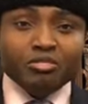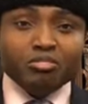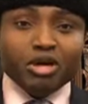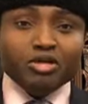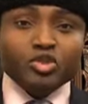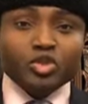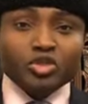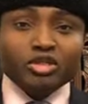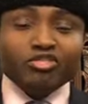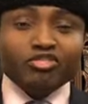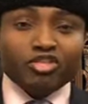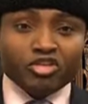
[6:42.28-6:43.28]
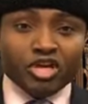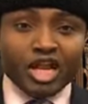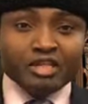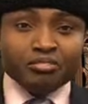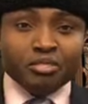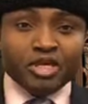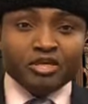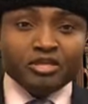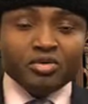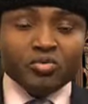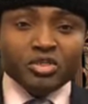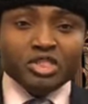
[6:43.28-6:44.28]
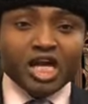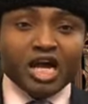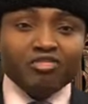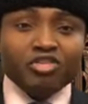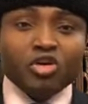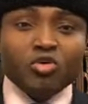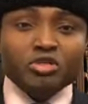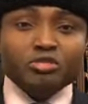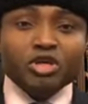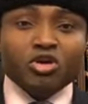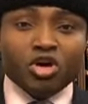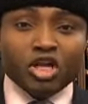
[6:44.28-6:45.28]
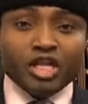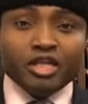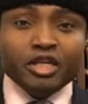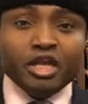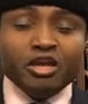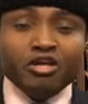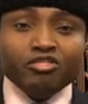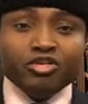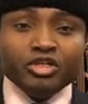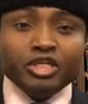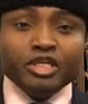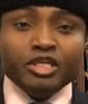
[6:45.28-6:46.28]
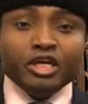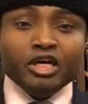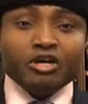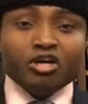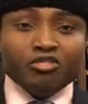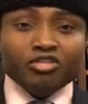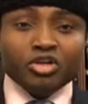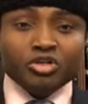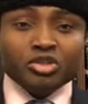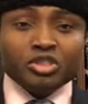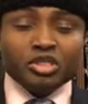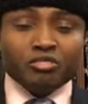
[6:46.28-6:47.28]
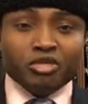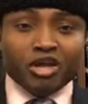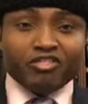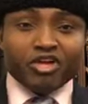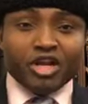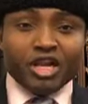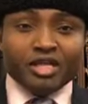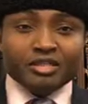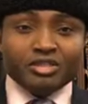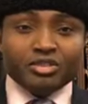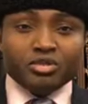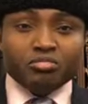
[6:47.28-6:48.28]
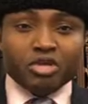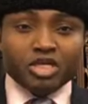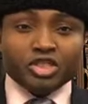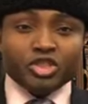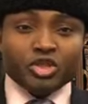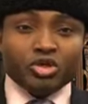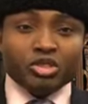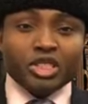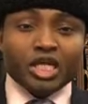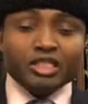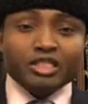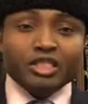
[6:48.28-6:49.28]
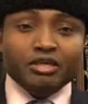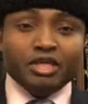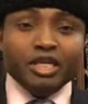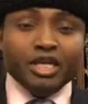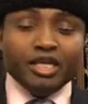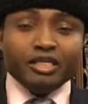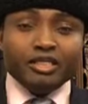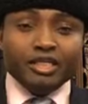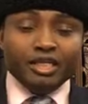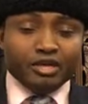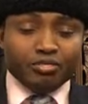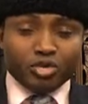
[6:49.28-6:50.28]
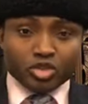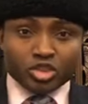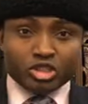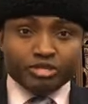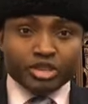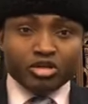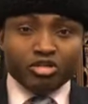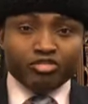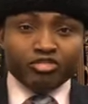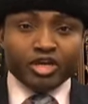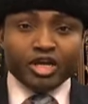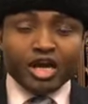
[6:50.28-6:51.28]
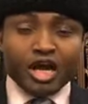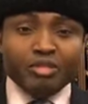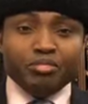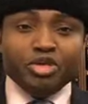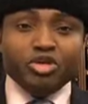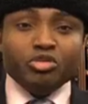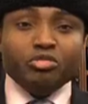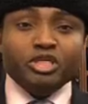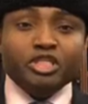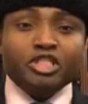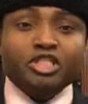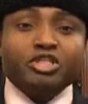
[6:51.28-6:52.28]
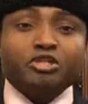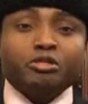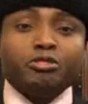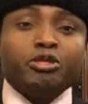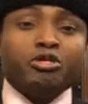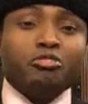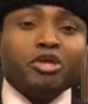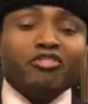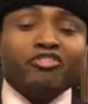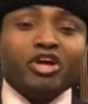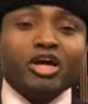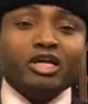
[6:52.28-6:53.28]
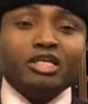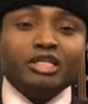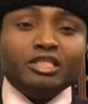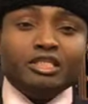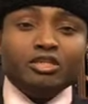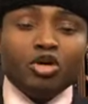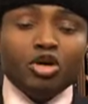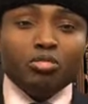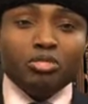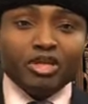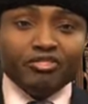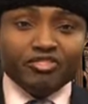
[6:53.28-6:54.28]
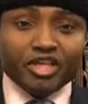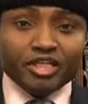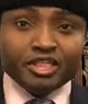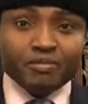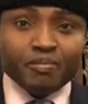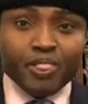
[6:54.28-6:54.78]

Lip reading: but through the fraudulent mean, which I have always been calling for the governors in Biafra land to make sure that the proscription of IPOB, Indigenous People of Biafra, is uplifted,